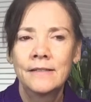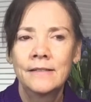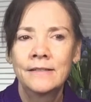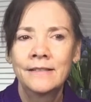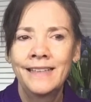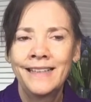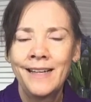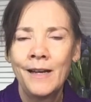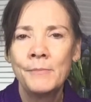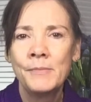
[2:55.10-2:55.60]

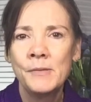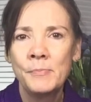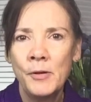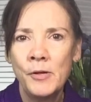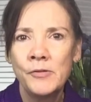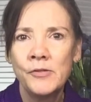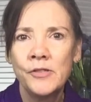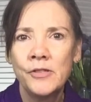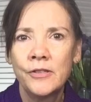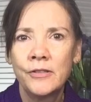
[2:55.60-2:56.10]
like I'm
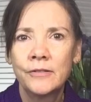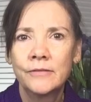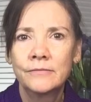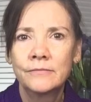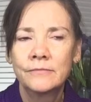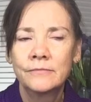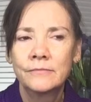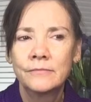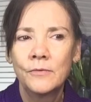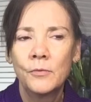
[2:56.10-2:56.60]
supposed to,
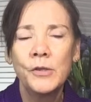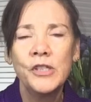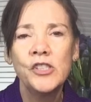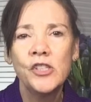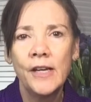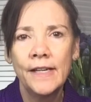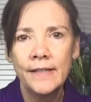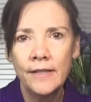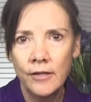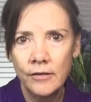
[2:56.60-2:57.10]
which
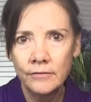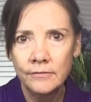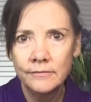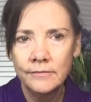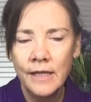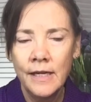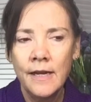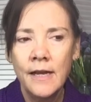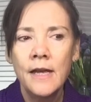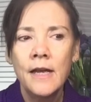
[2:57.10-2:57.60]
I don't,
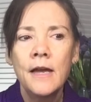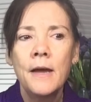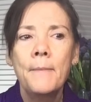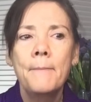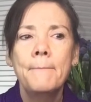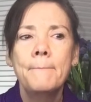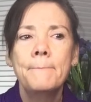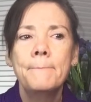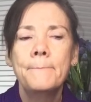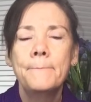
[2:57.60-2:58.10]

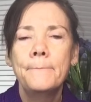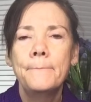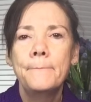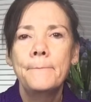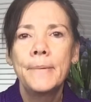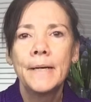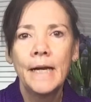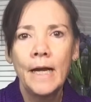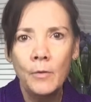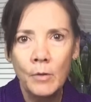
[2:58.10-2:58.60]

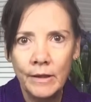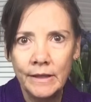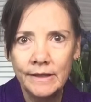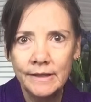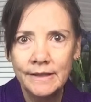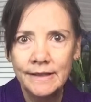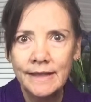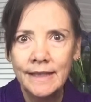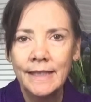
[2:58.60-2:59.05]
but I will,